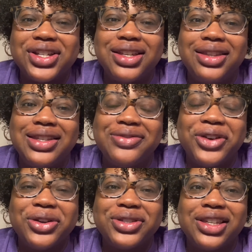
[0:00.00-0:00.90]
in these
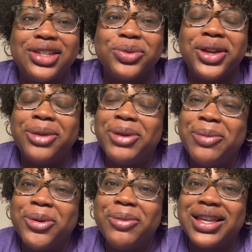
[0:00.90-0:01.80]
verses. When the
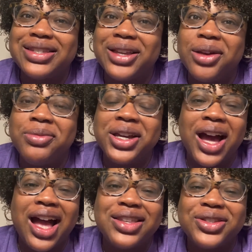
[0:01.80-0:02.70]
people messed up,
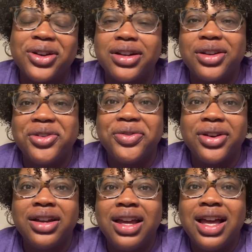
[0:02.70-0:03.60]
God started
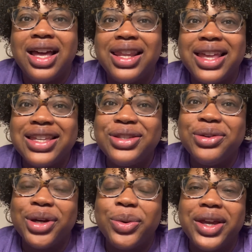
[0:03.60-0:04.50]
over. Let's
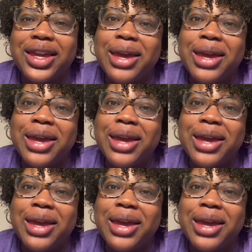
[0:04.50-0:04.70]
do a quick game